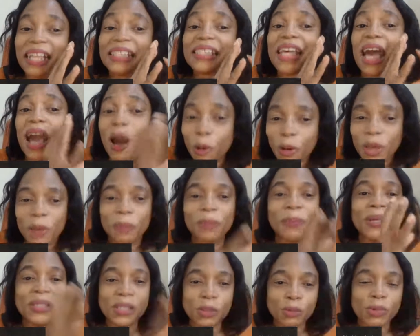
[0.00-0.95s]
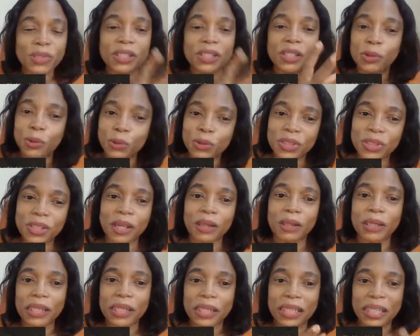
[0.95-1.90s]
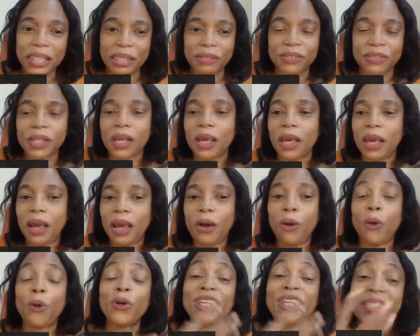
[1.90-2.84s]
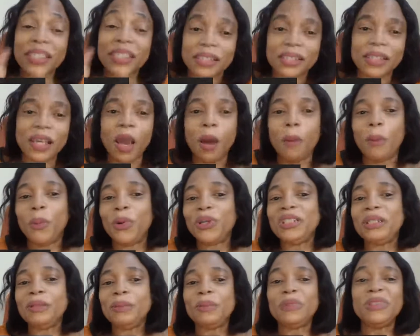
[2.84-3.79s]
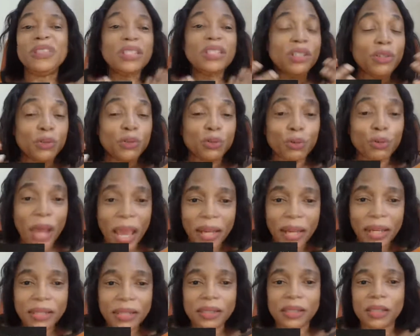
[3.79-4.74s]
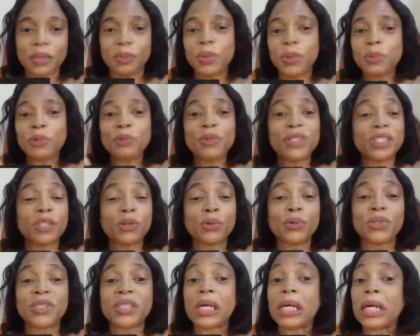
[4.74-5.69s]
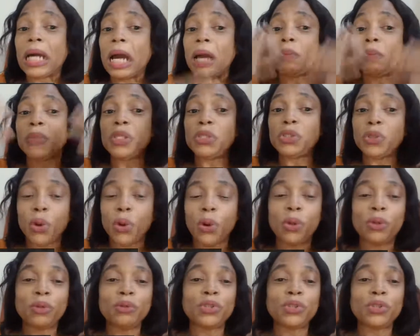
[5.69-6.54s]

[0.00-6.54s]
how a person with sickle cell lives or is. But in reality, people with sickle cell can be tall,